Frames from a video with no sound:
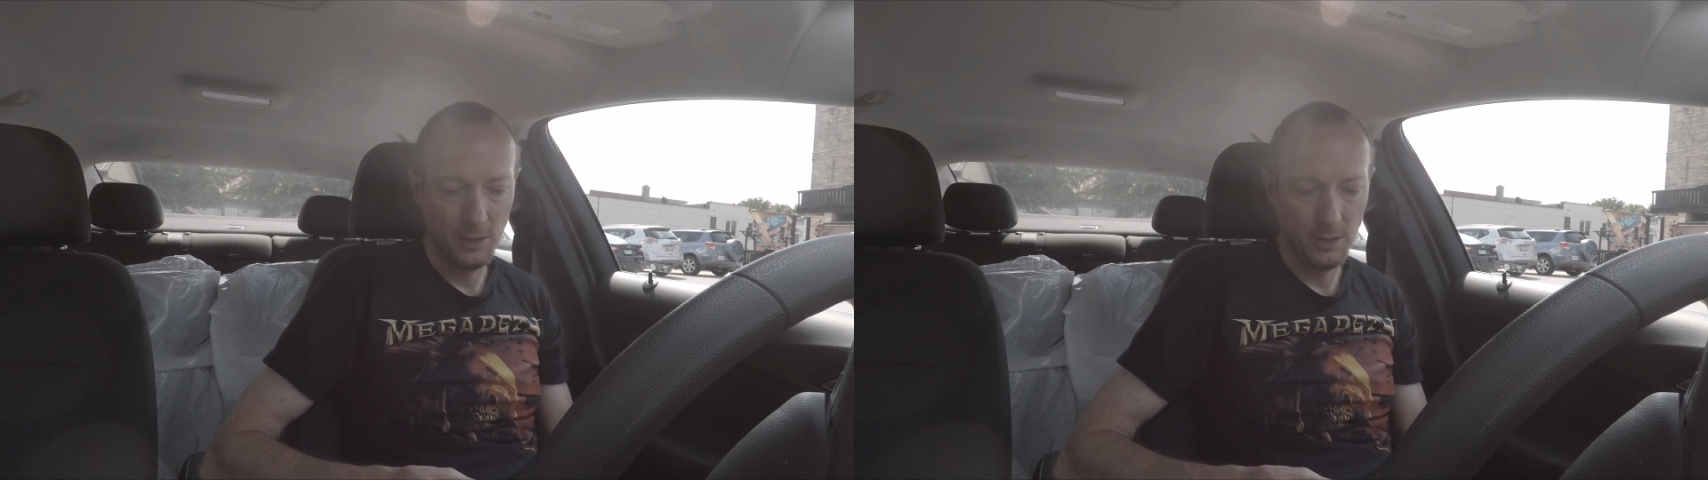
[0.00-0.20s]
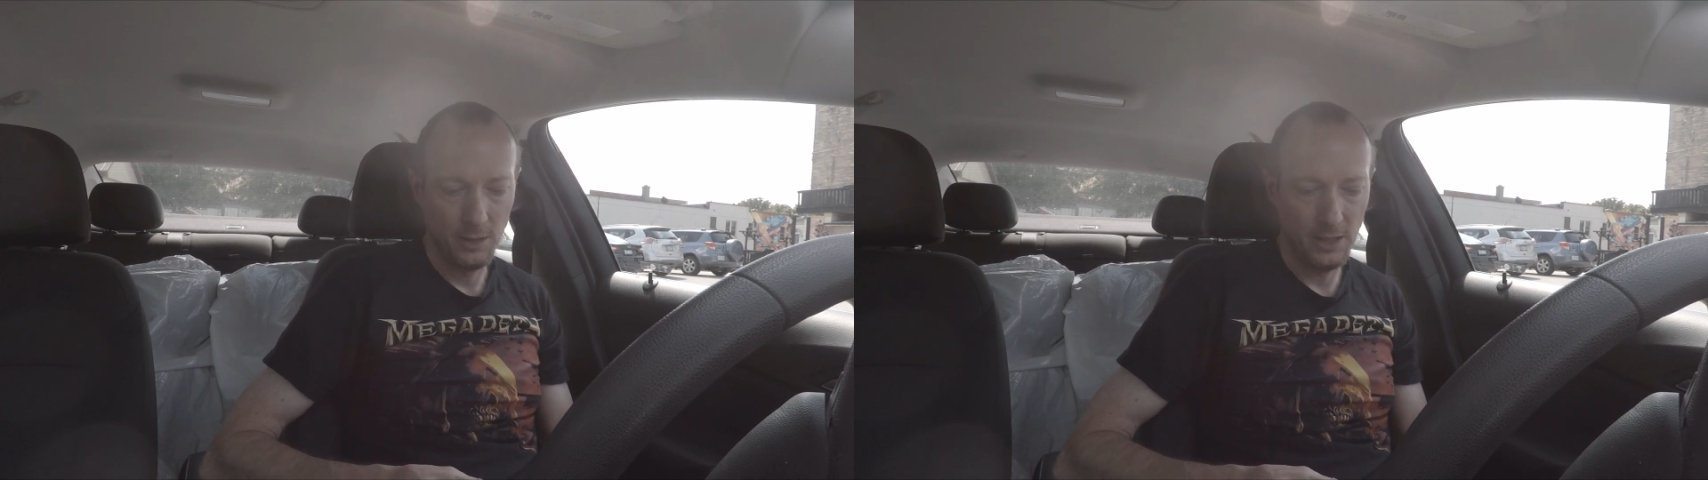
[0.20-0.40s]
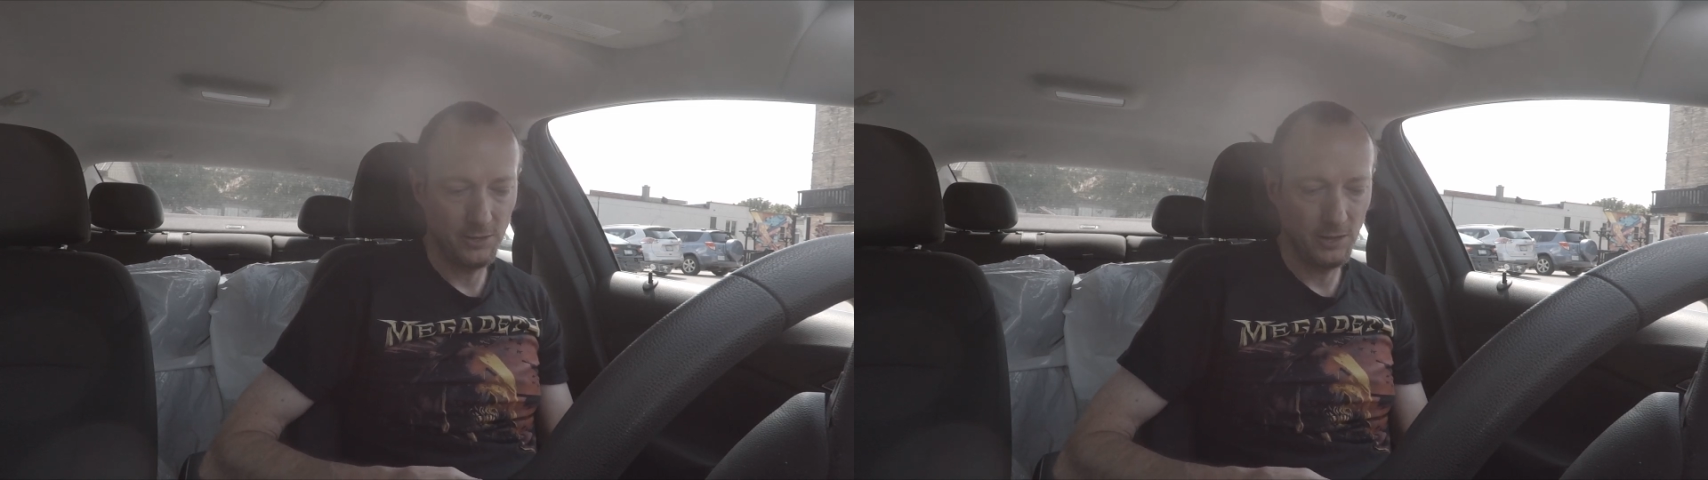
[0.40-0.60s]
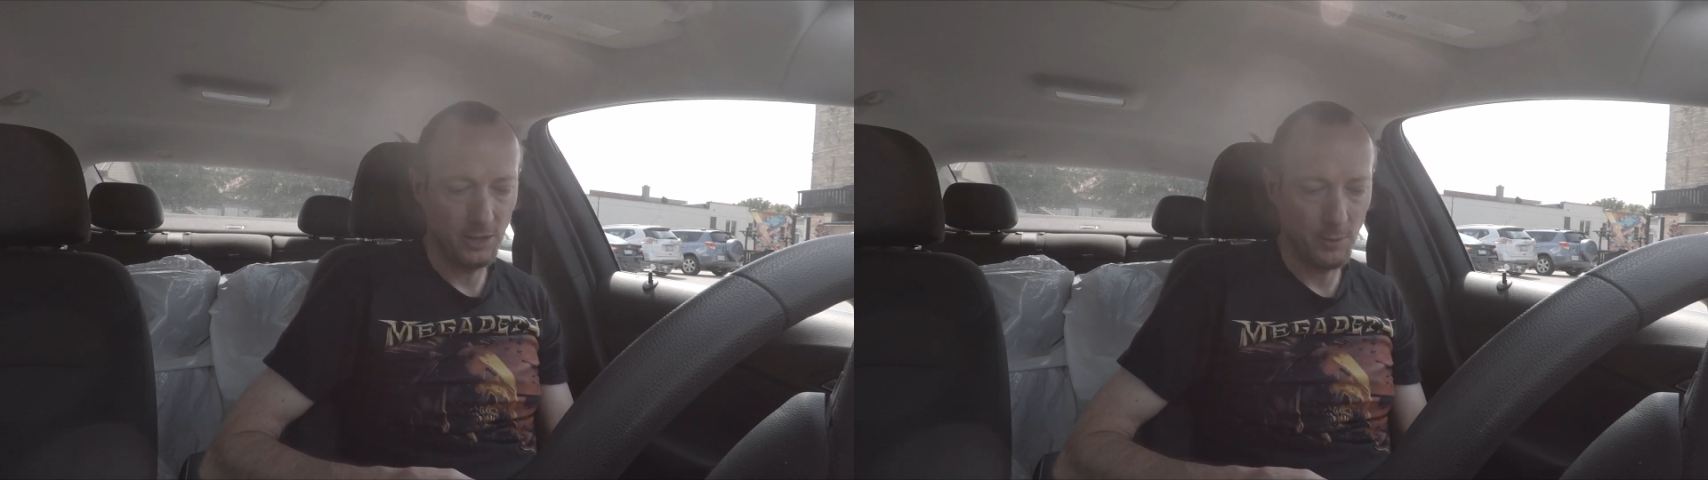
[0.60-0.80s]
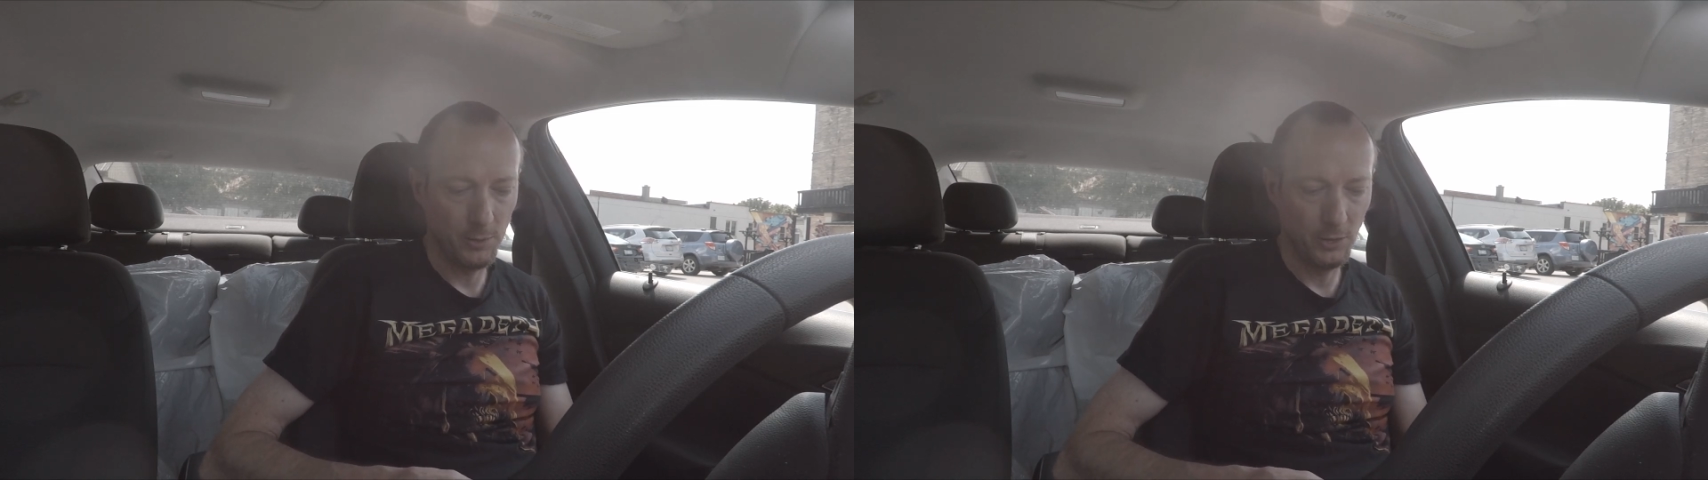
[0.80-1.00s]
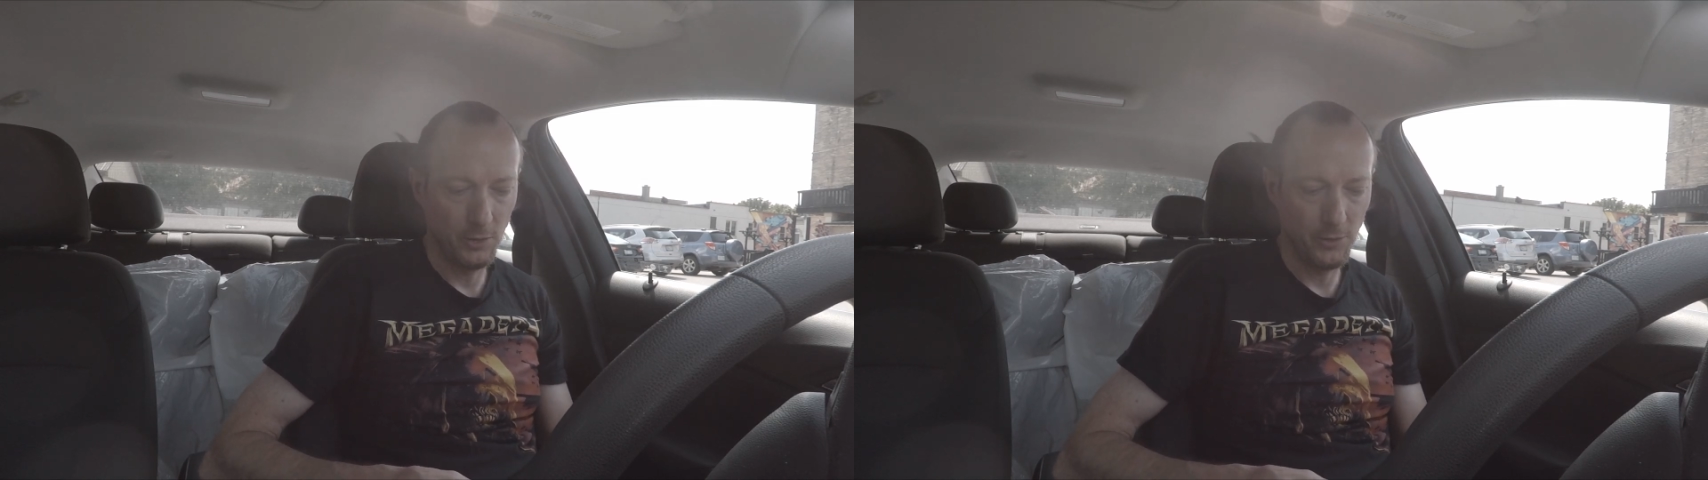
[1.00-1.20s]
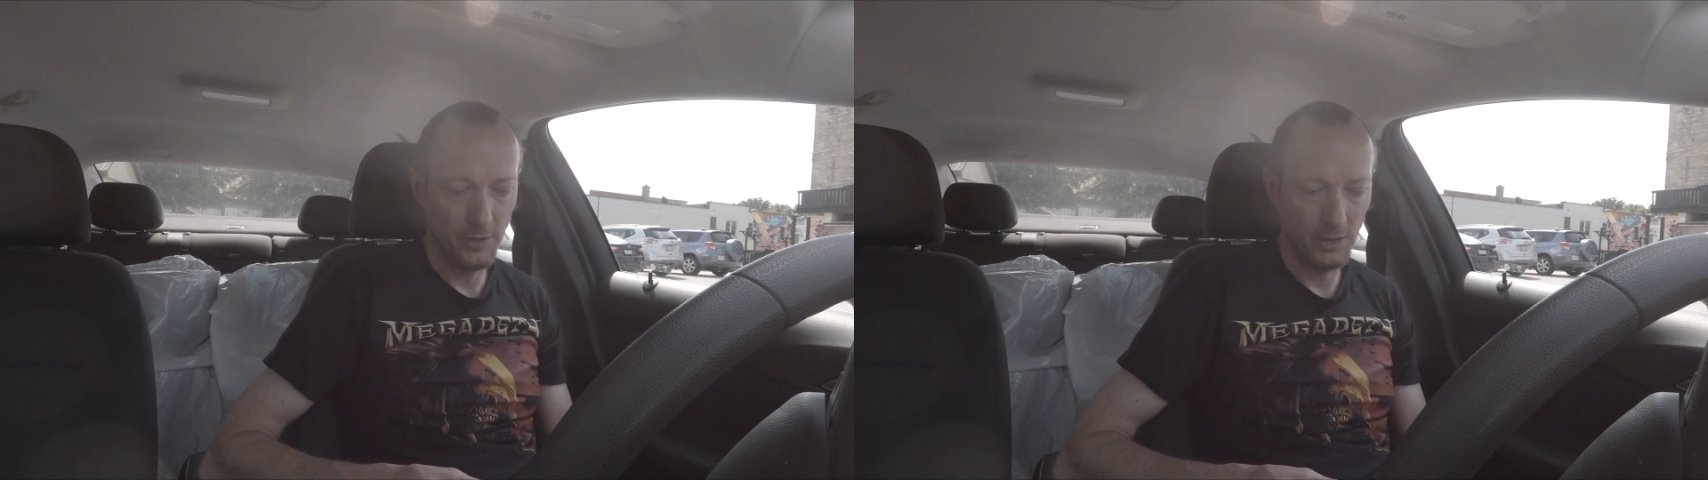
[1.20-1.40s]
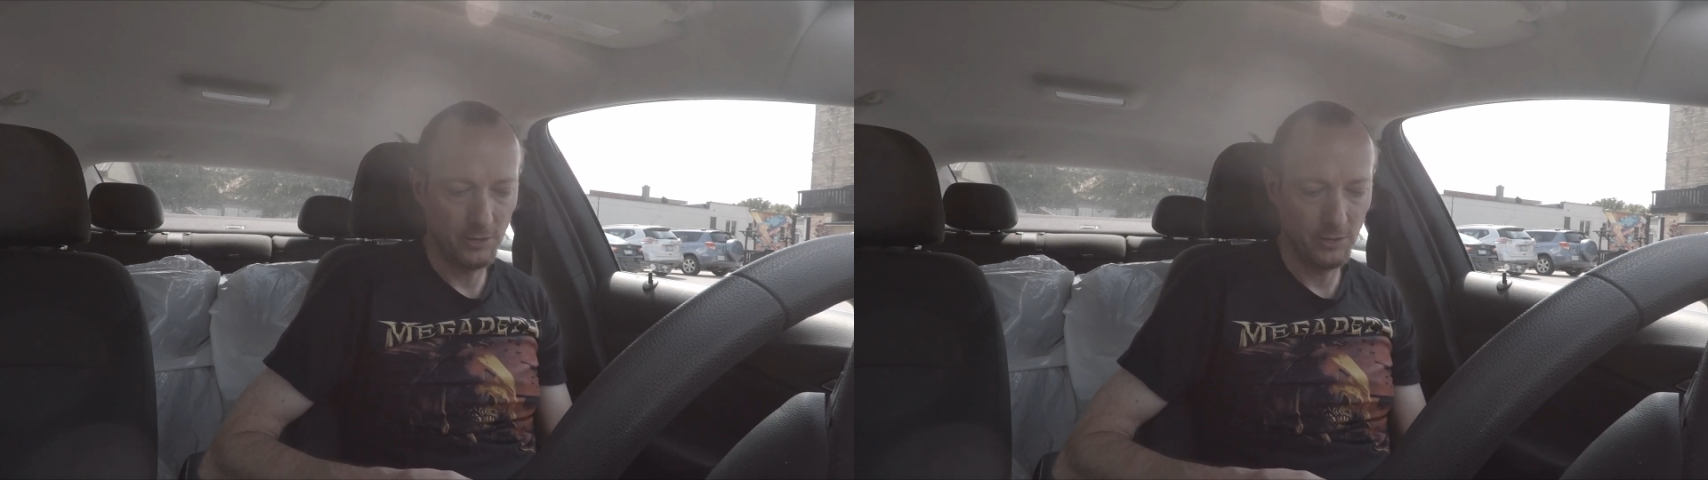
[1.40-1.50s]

I see a couple little things